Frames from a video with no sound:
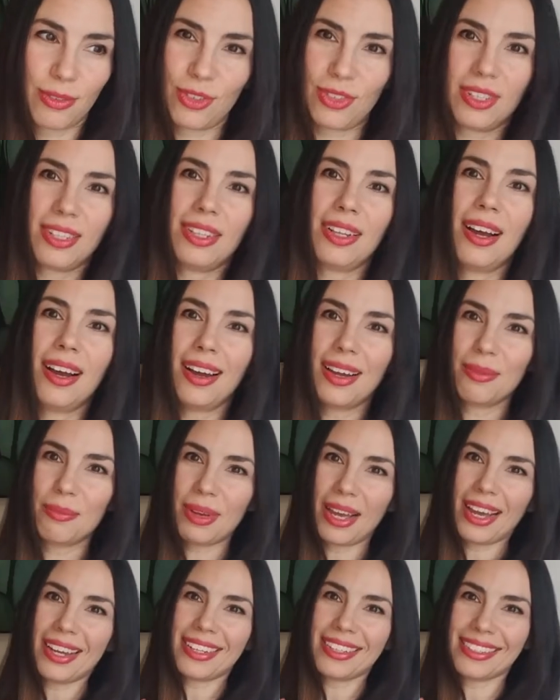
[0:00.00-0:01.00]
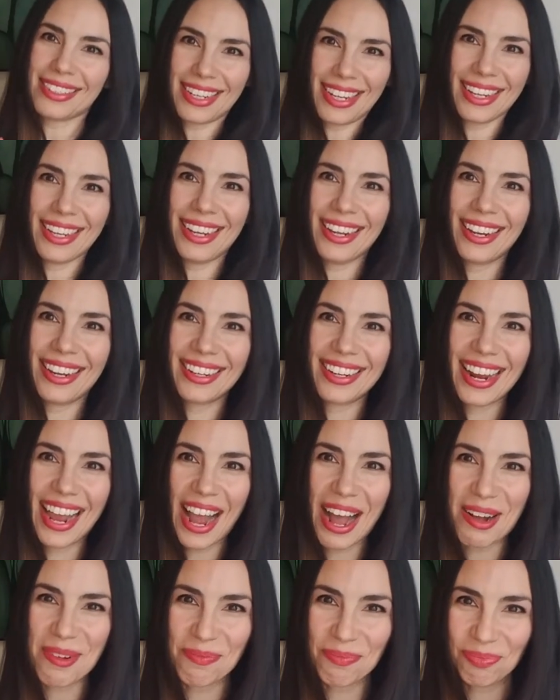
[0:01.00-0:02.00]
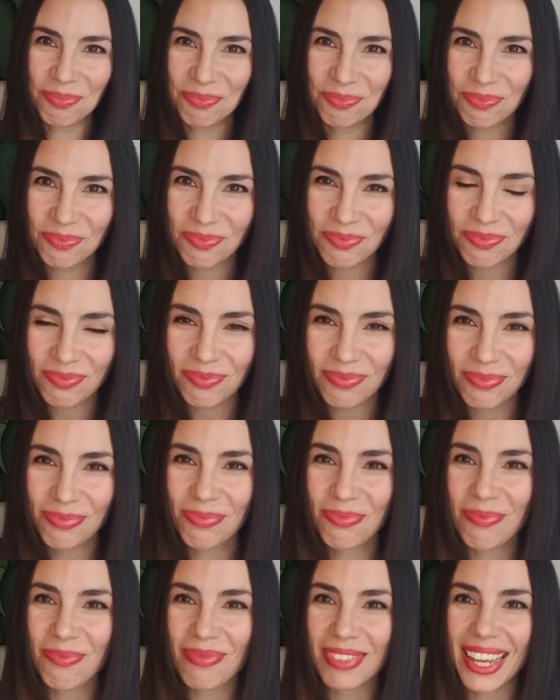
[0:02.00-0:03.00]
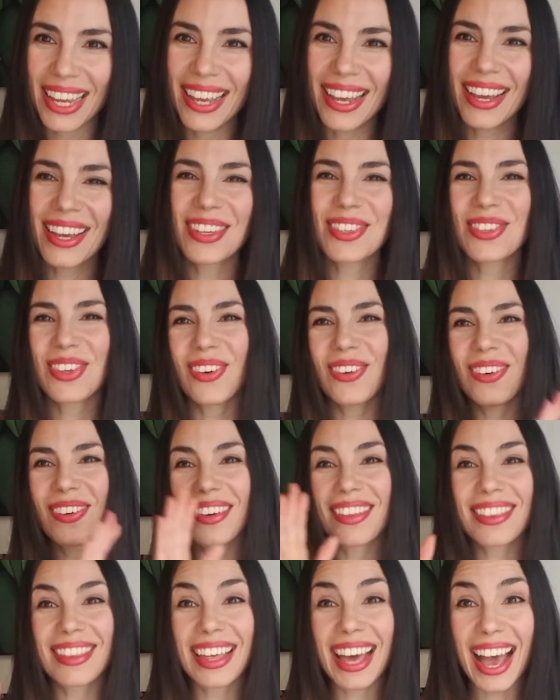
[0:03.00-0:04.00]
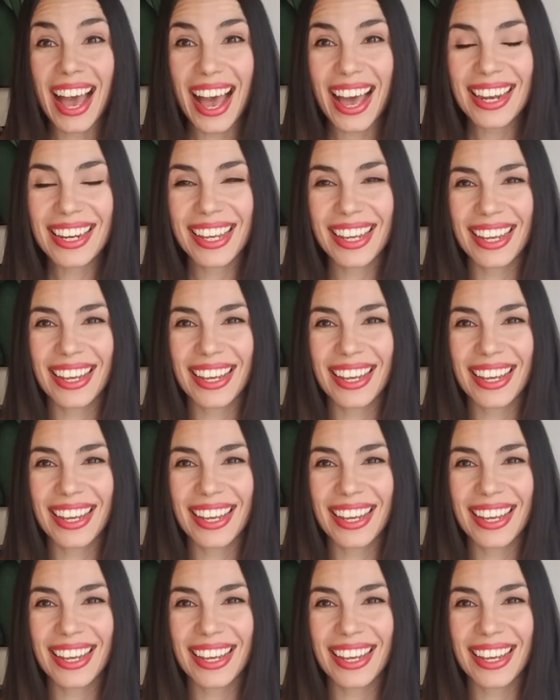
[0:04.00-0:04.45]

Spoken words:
just lying back and taking a nap. So that